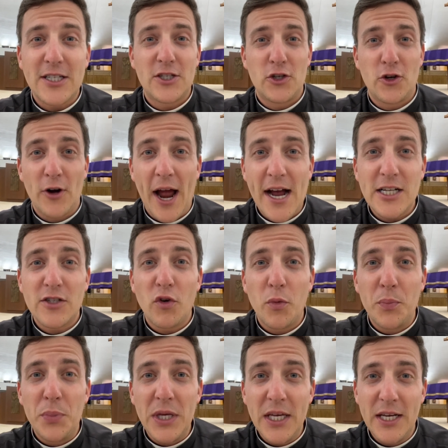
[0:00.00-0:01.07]
"Your acts of
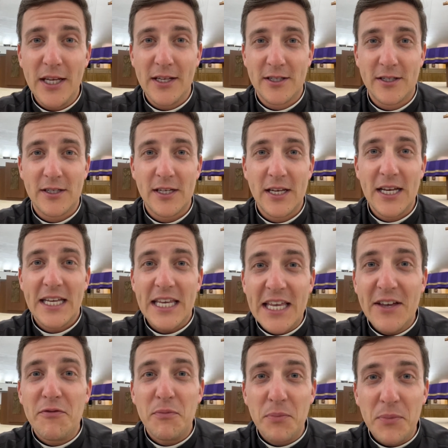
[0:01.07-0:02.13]
obedience
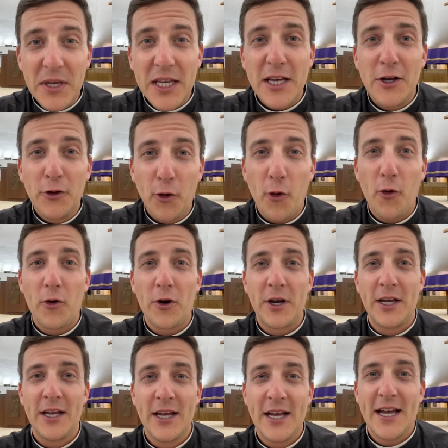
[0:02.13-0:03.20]
give me
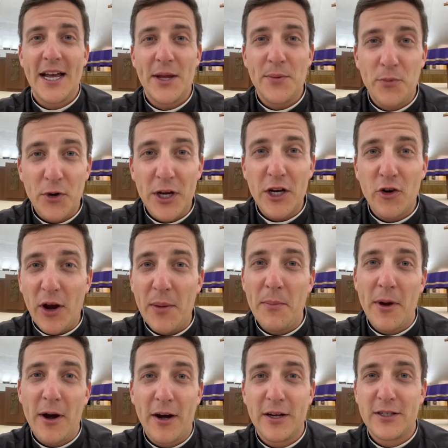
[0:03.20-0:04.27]
glory and bring great
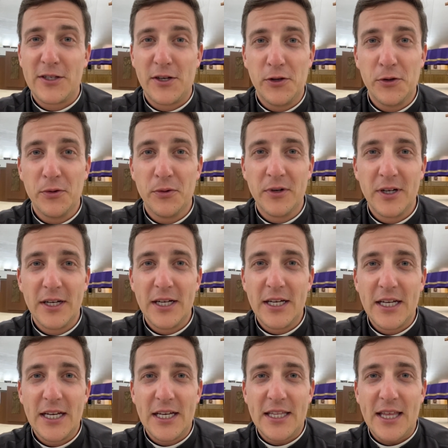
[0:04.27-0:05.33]
merit to you."
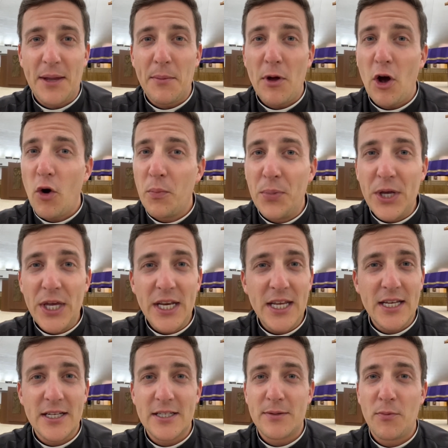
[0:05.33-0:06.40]
That
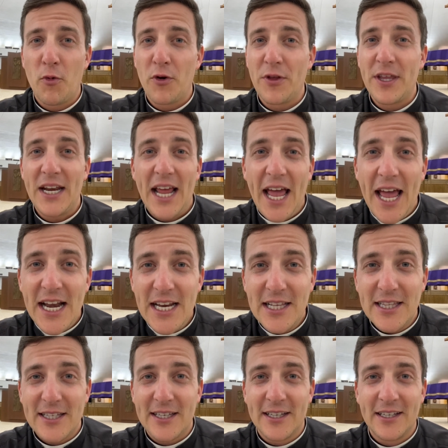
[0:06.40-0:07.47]
obedience, more than
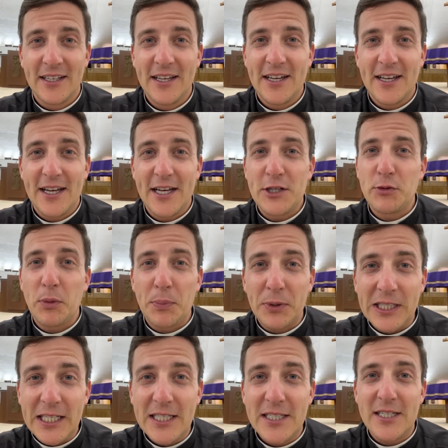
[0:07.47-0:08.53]
anything, is what
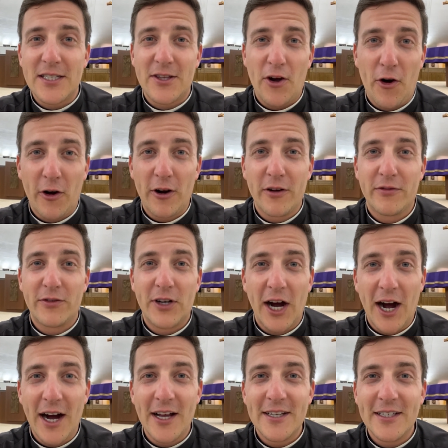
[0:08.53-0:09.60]
pleases the heart of
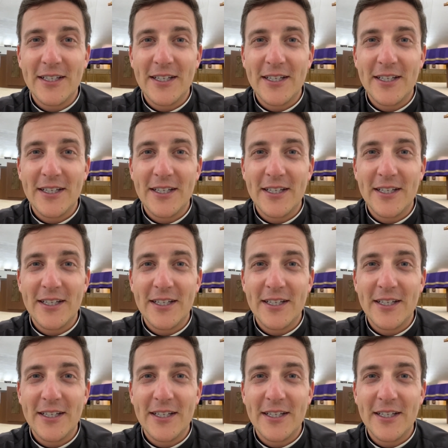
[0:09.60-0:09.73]
God.